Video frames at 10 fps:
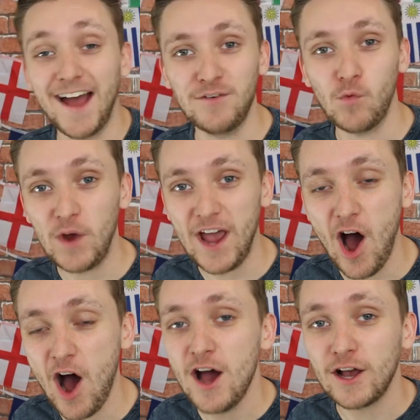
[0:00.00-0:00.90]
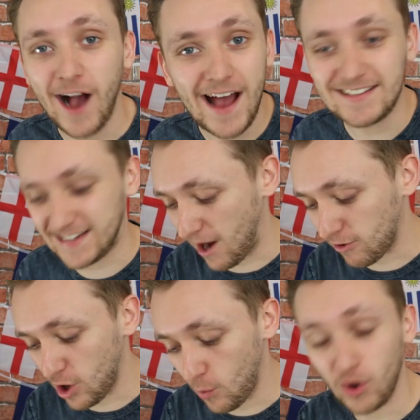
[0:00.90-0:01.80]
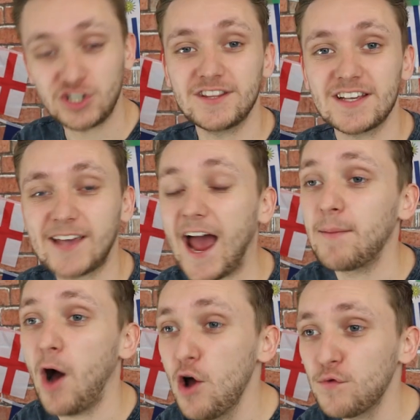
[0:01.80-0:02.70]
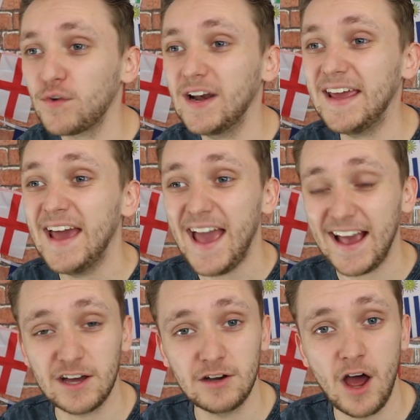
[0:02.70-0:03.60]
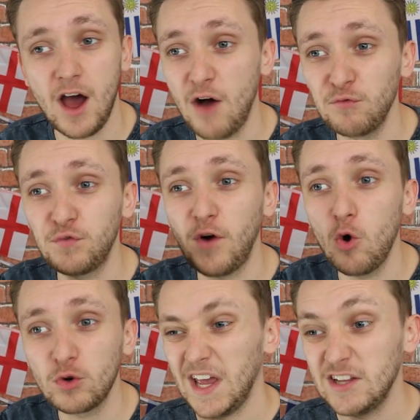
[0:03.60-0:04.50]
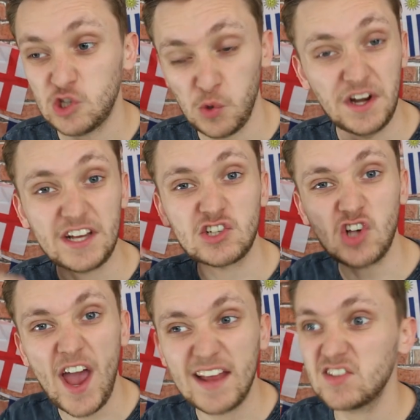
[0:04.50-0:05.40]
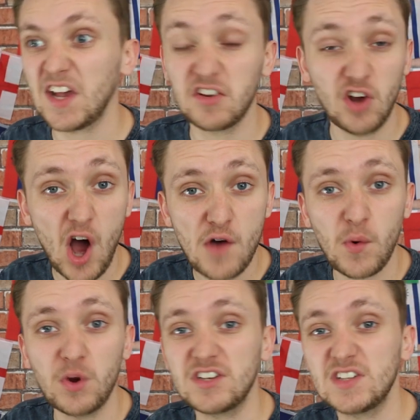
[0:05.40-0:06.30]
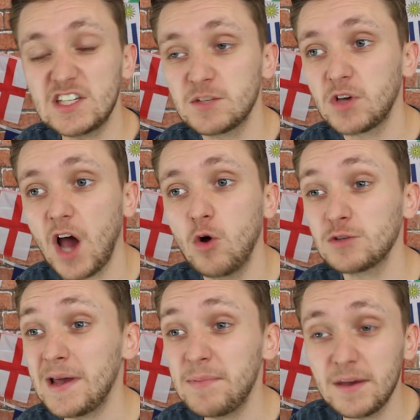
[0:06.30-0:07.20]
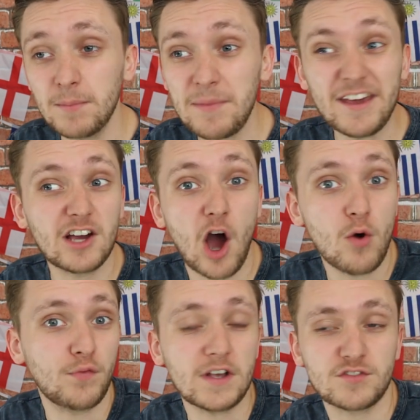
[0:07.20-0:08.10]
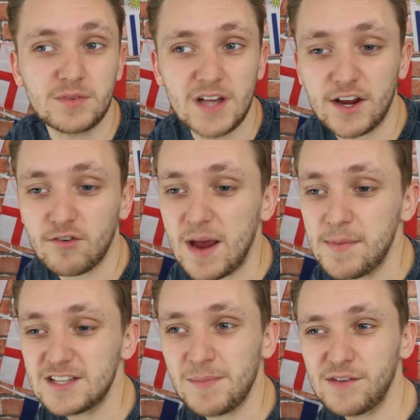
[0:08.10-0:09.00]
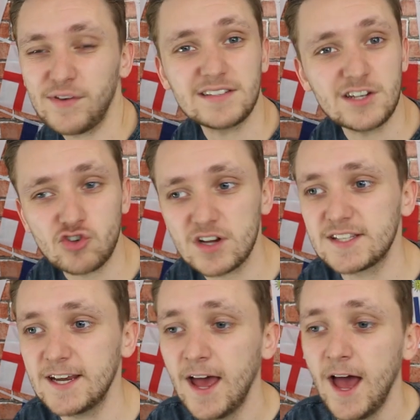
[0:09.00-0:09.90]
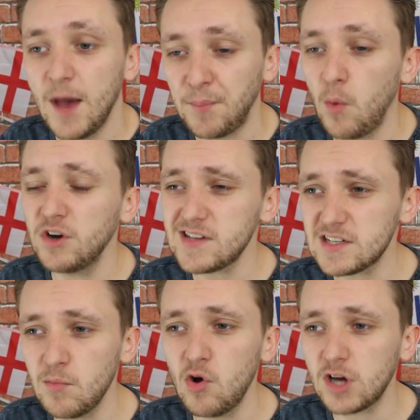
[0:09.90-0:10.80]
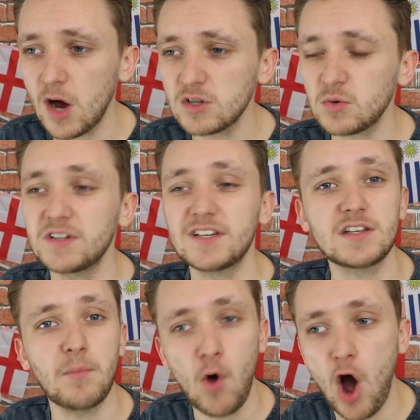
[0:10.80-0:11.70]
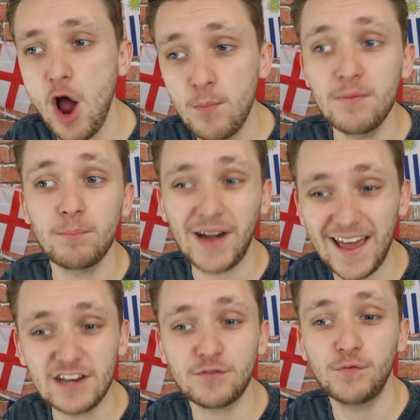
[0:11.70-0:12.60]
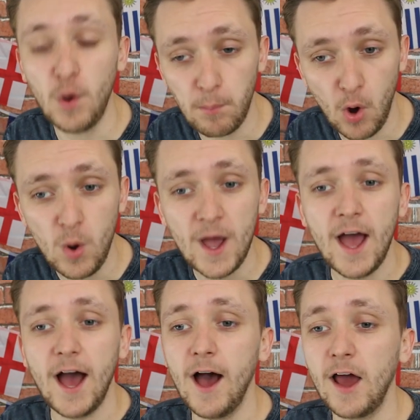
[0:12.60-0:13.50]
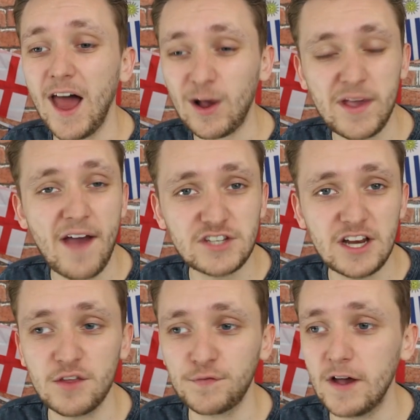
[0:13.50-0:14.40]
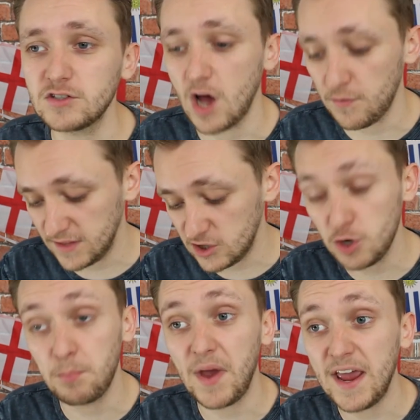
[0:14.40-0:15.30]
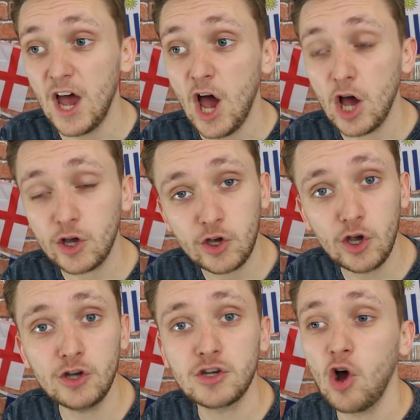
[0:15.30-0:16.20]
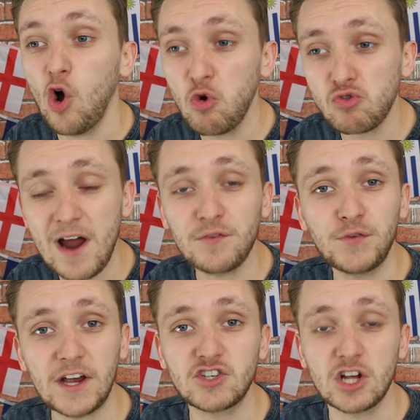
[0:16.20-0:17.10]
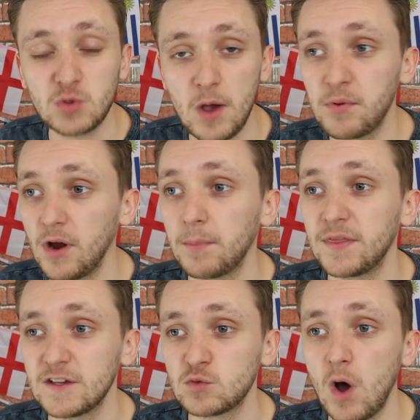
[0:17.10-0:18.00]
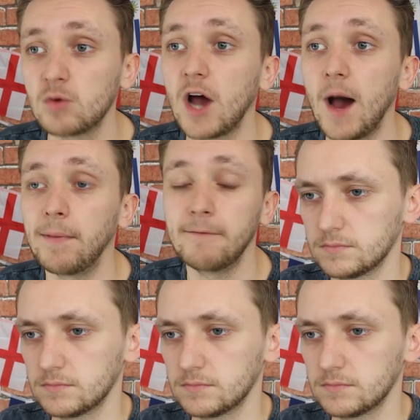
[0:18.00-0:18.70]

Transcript: And we are going to carry on watching this game. Hopefully it can unfold into an exciting second half. I want to see some goals. Maybe a goal first from Saudi Arabia to make things interesting. But I want to see some more goals. I want to see some more open played football like we have seen in the first half. And this should be a good all-round fixture to open up this World Cup.